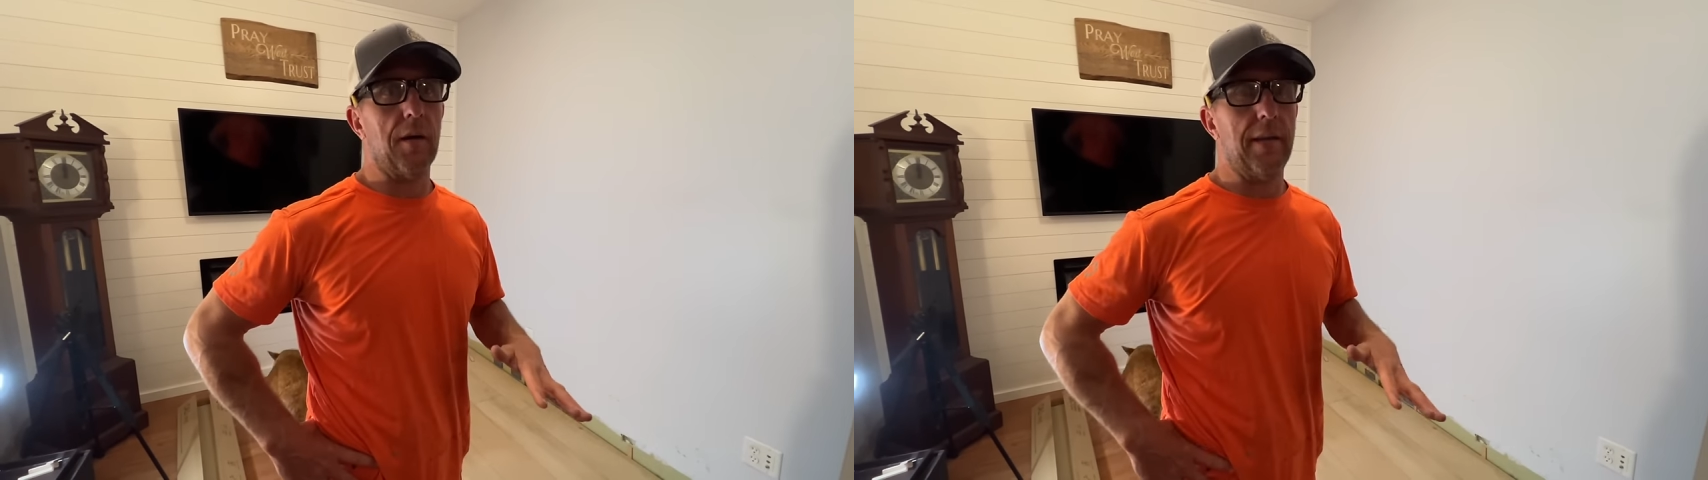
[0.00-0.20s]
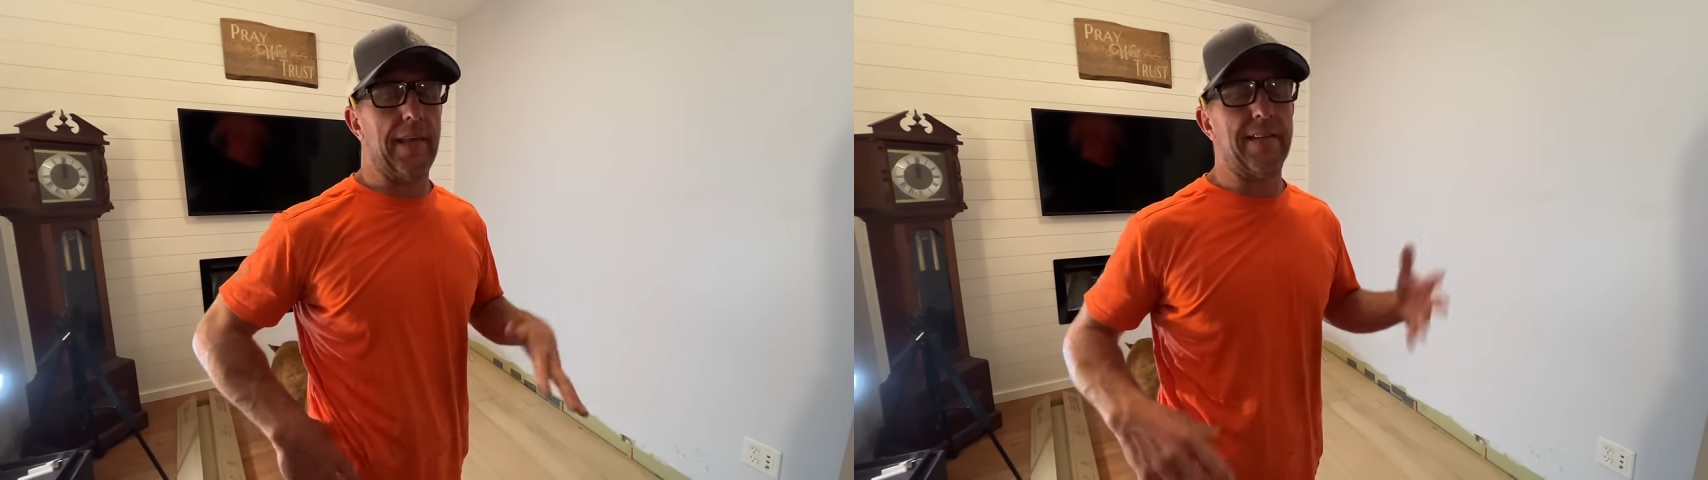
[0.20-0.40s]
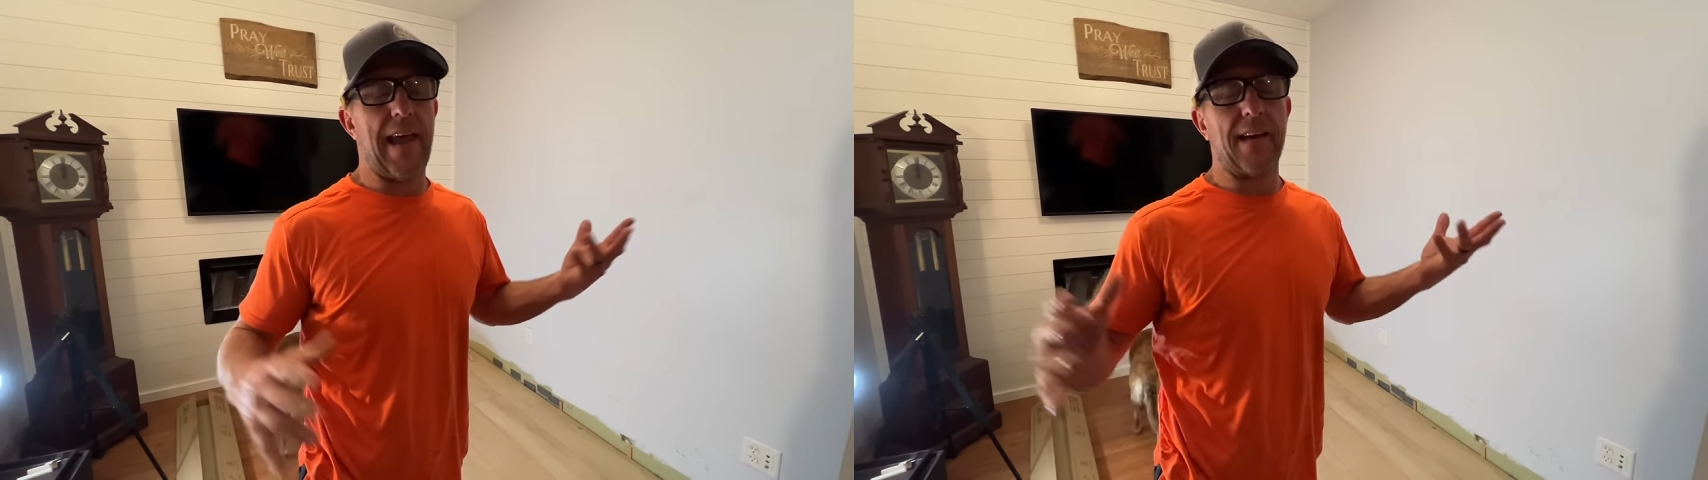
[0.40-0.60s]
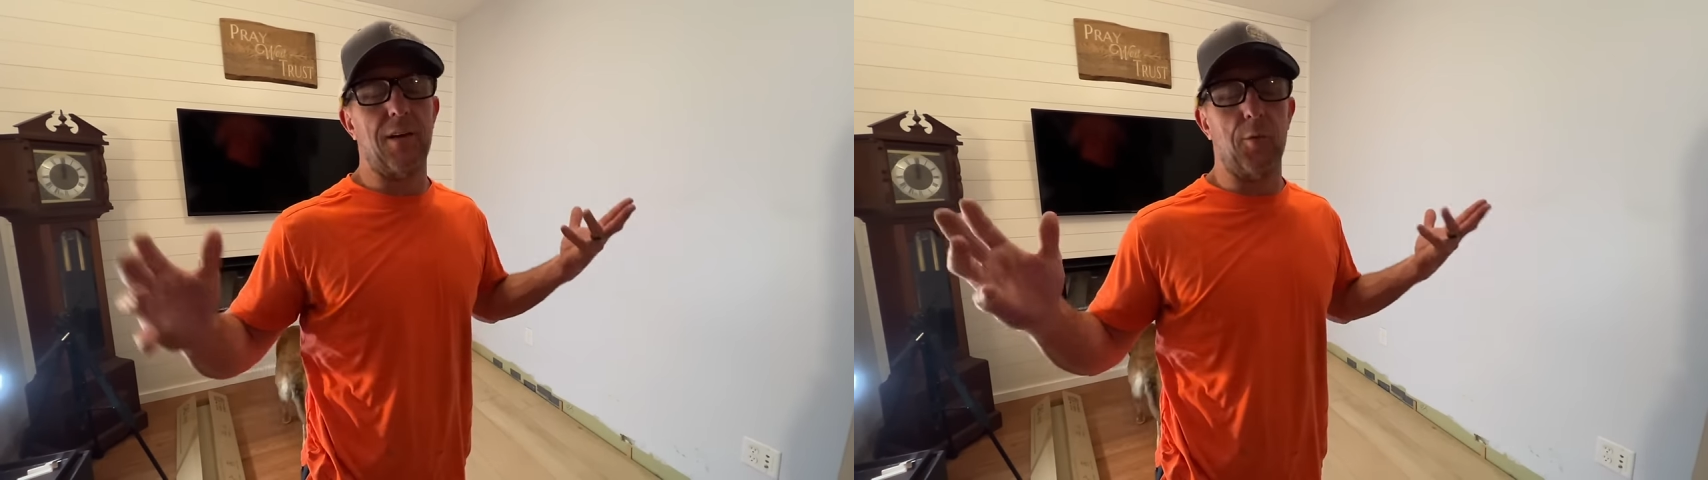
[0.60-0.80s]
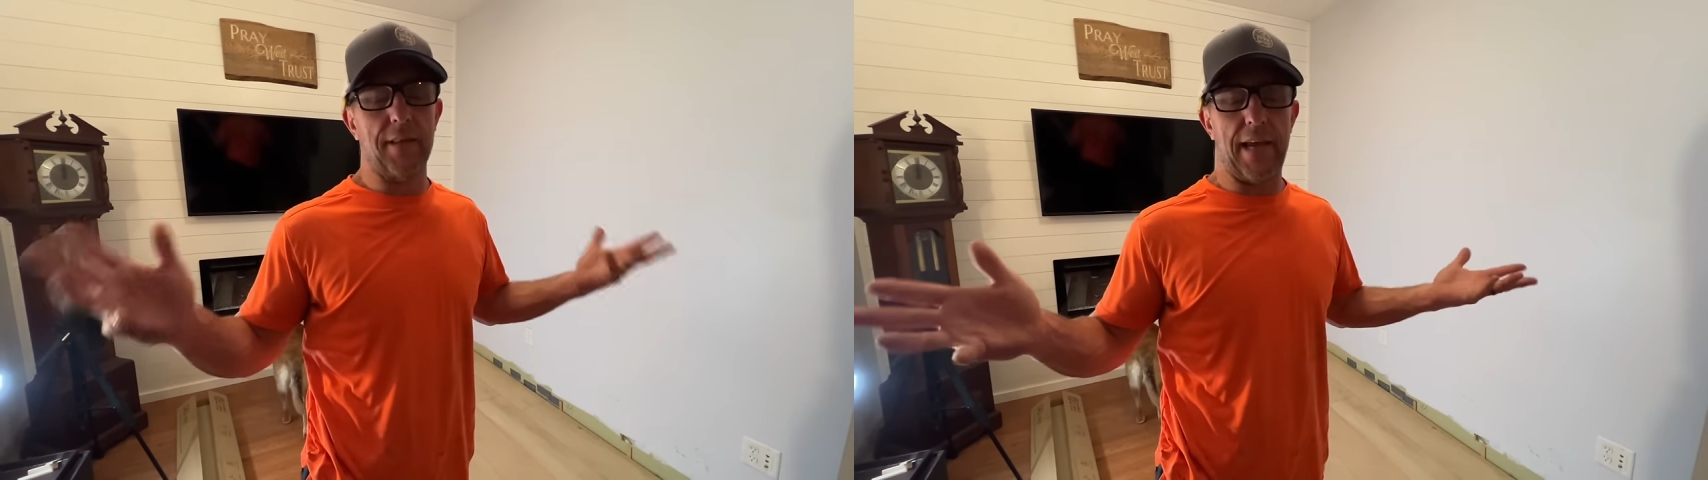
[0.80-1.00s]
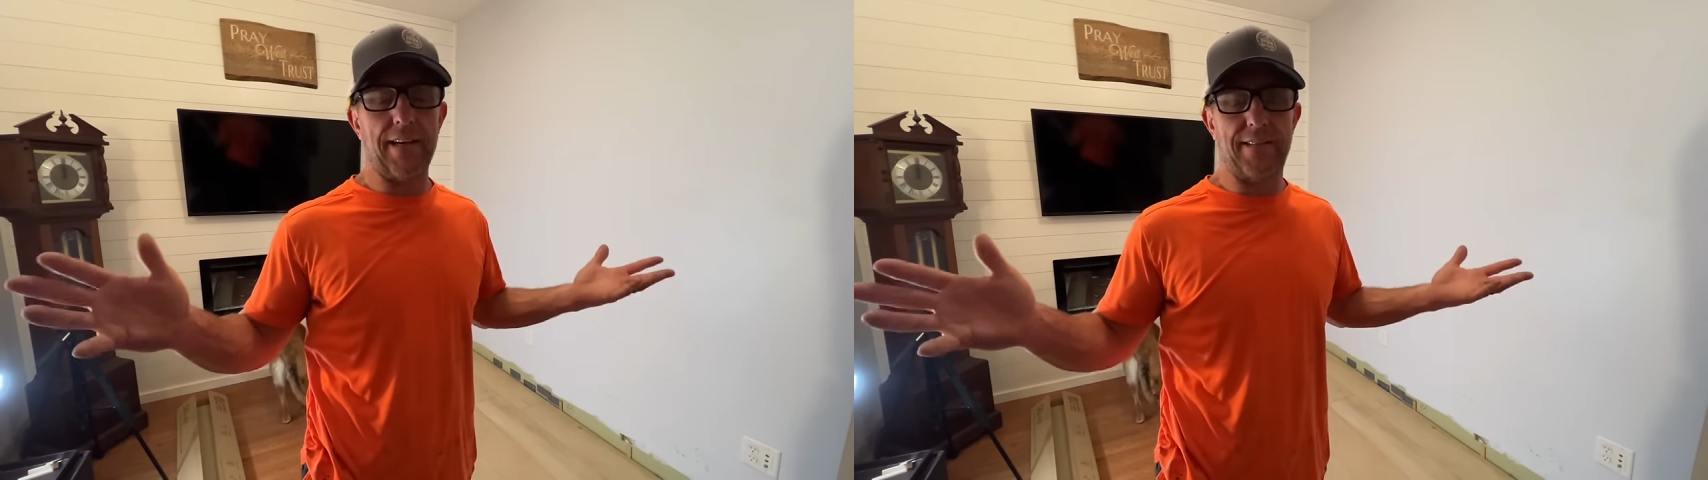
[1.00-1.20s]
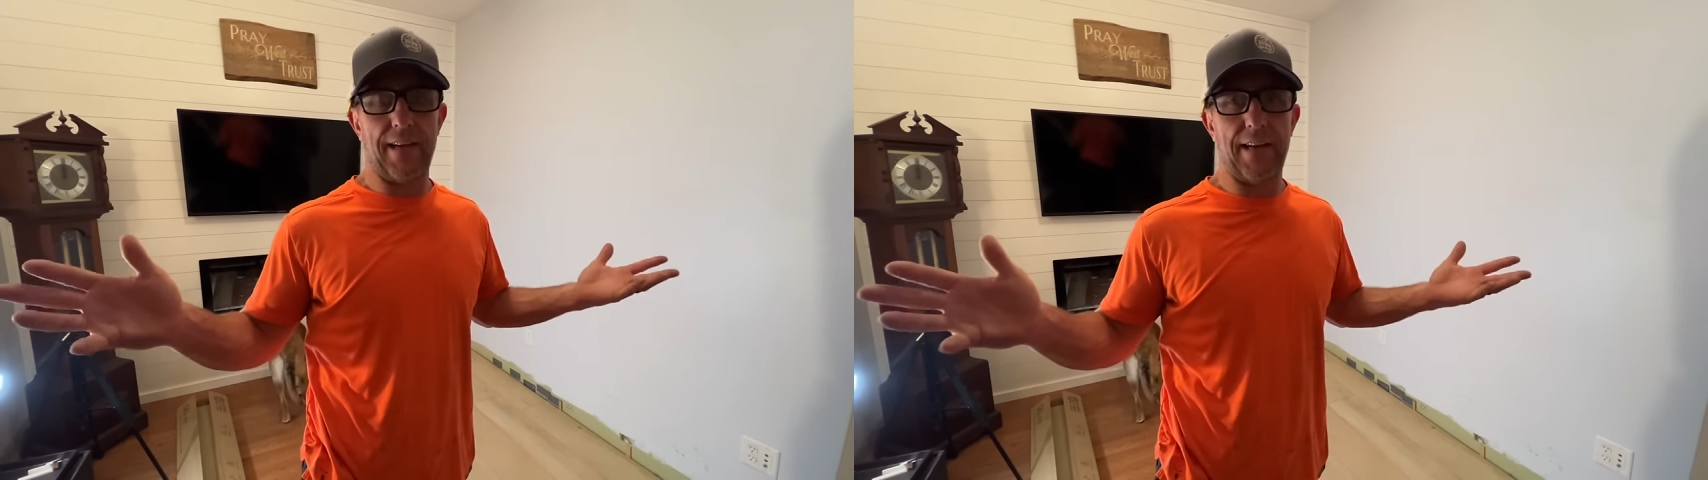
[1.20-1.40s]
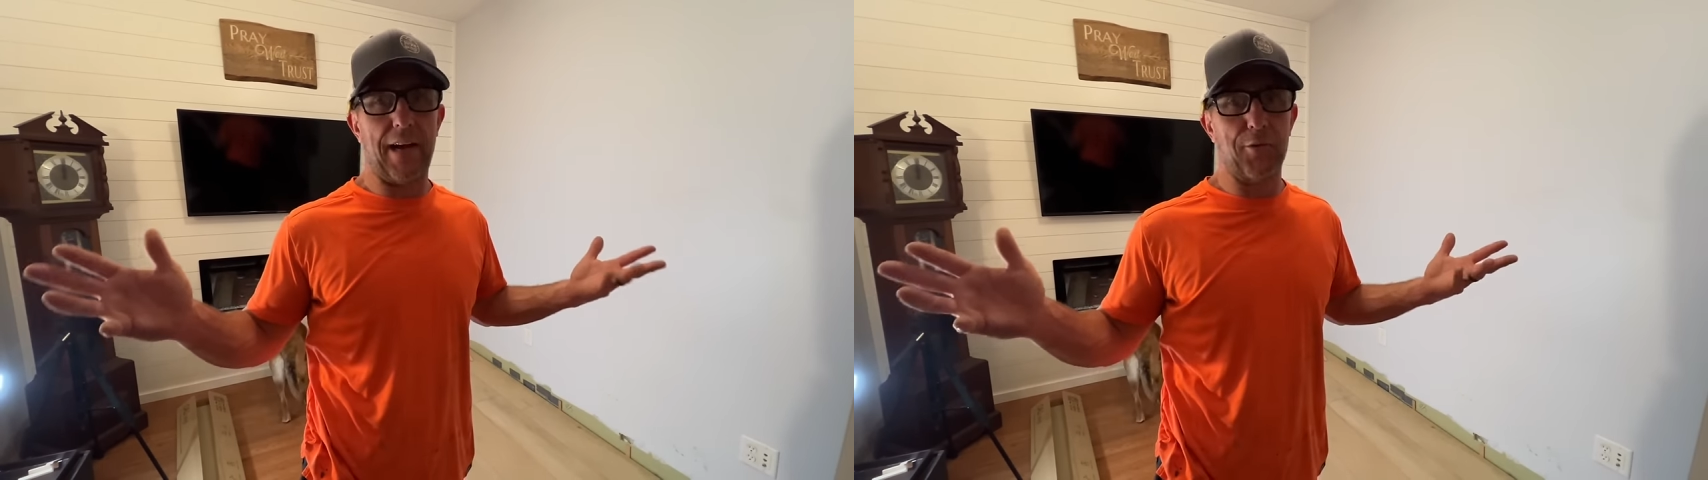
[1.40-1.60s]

exactly what they said how